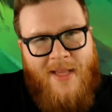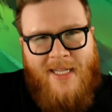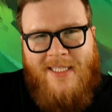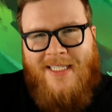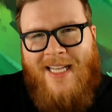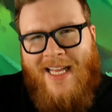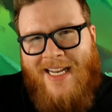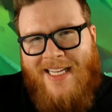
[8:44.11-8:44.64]

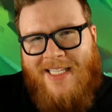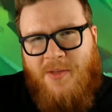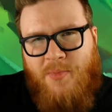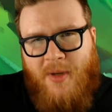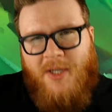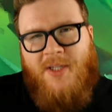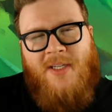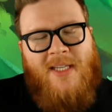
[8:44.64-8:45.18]
That's not
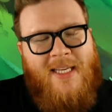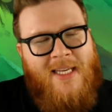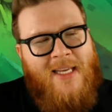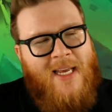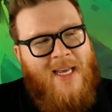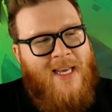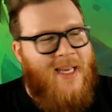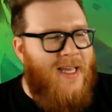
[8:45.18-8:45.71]
especially
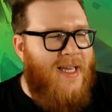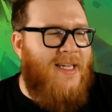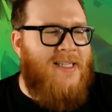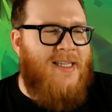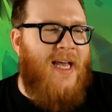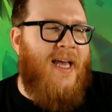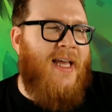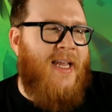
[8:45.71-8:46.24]

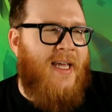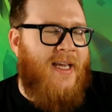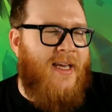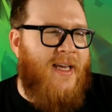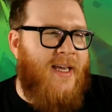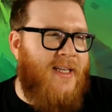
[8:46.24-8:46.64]
exciting.